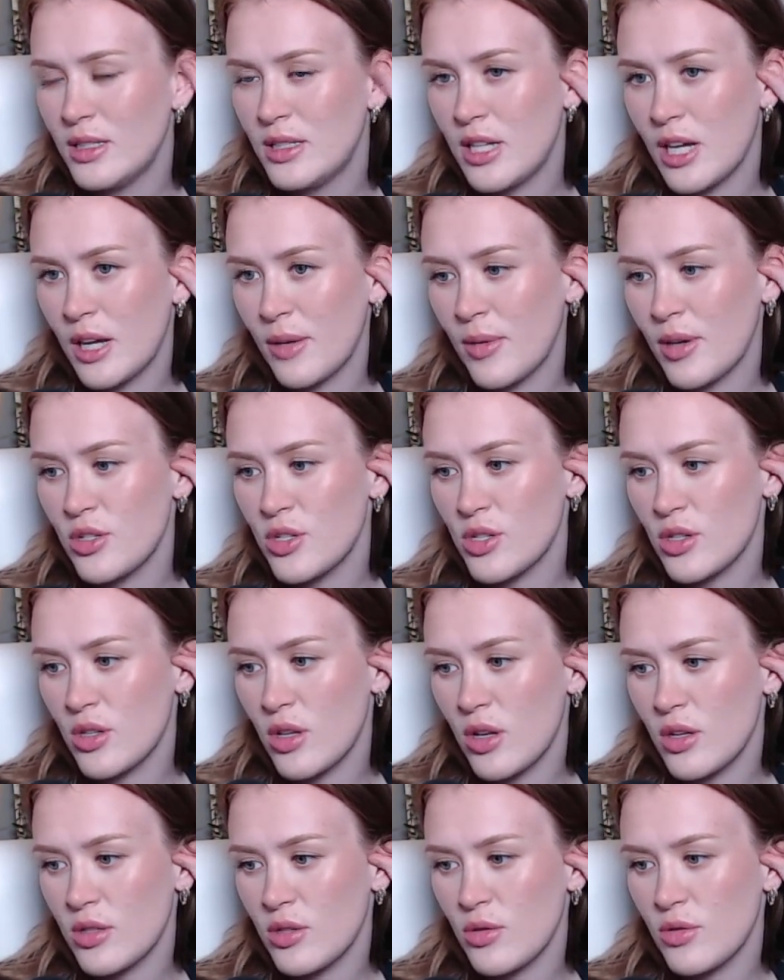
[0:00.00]
Damn, I just
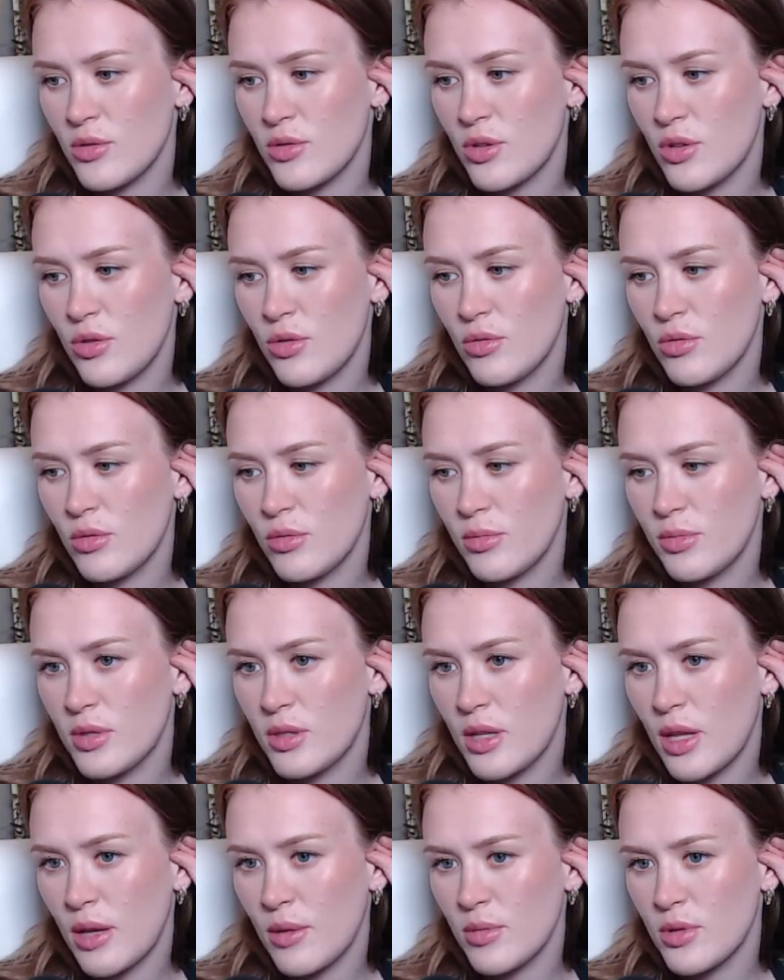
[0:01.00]
lost those cubes.
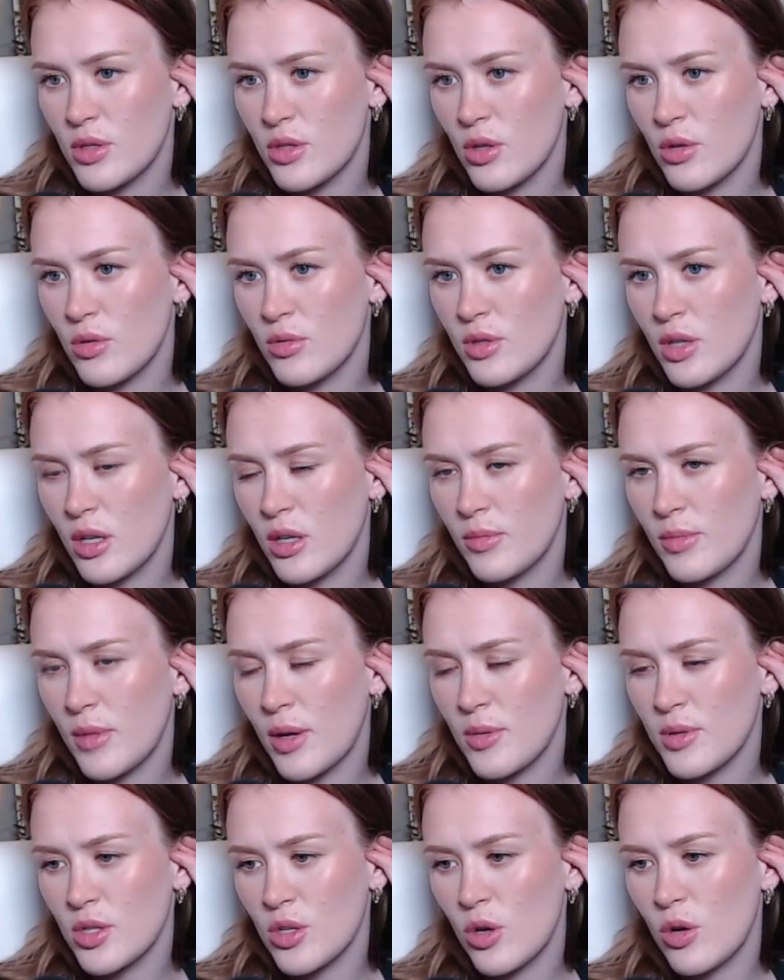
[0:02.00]
That was so dumb. That
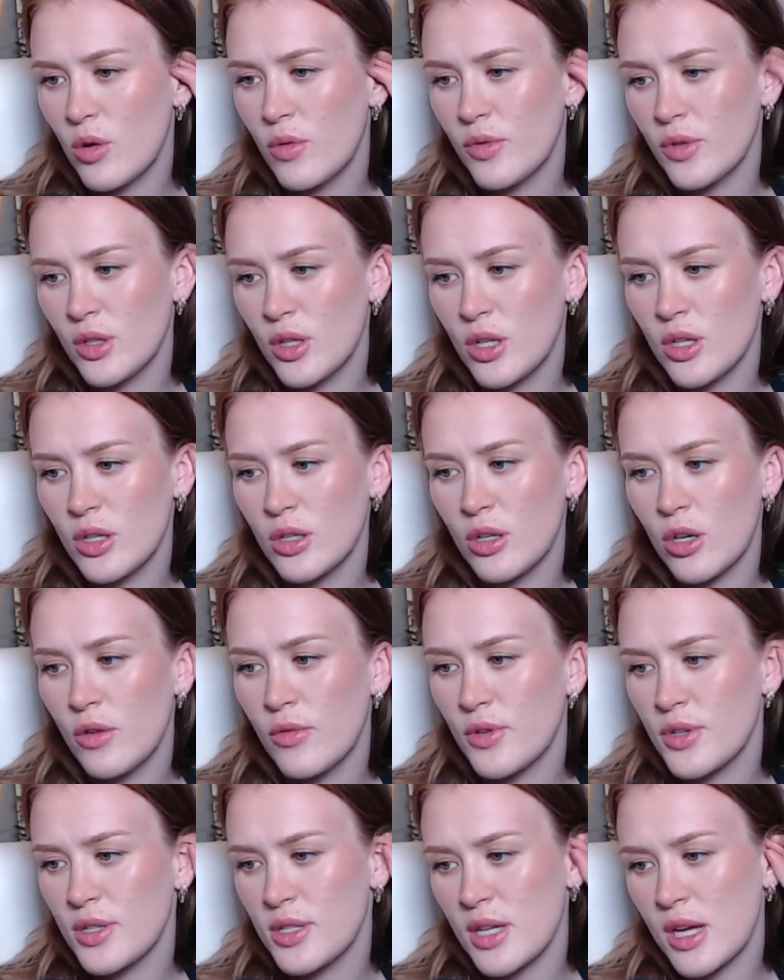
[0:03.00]
was an overlook,
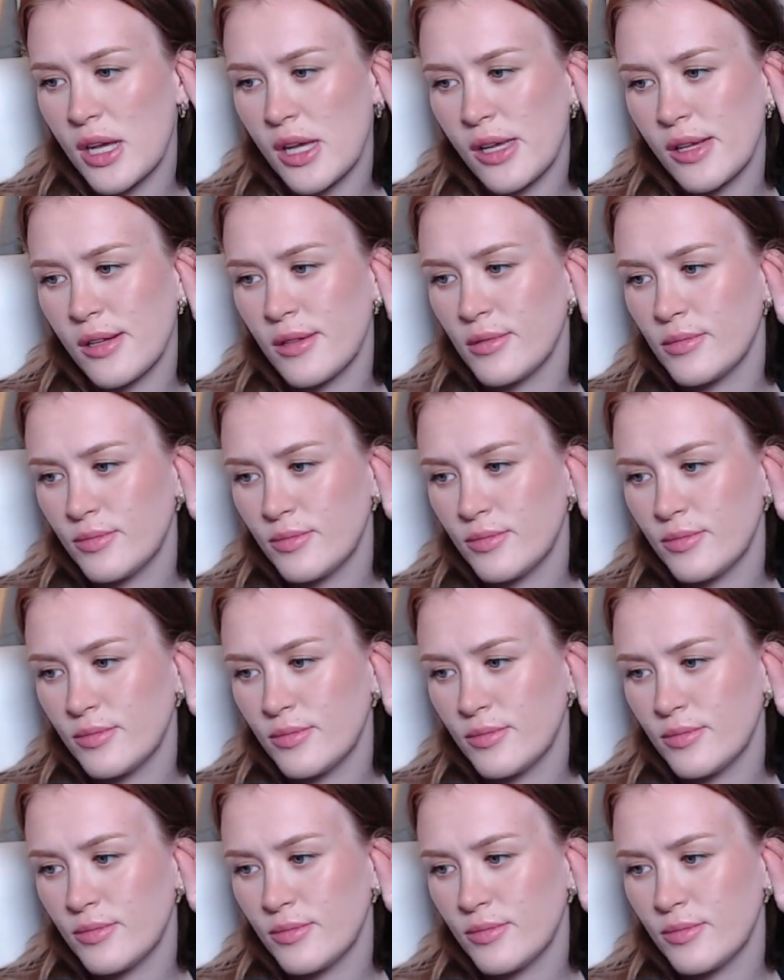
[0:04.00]
oversight,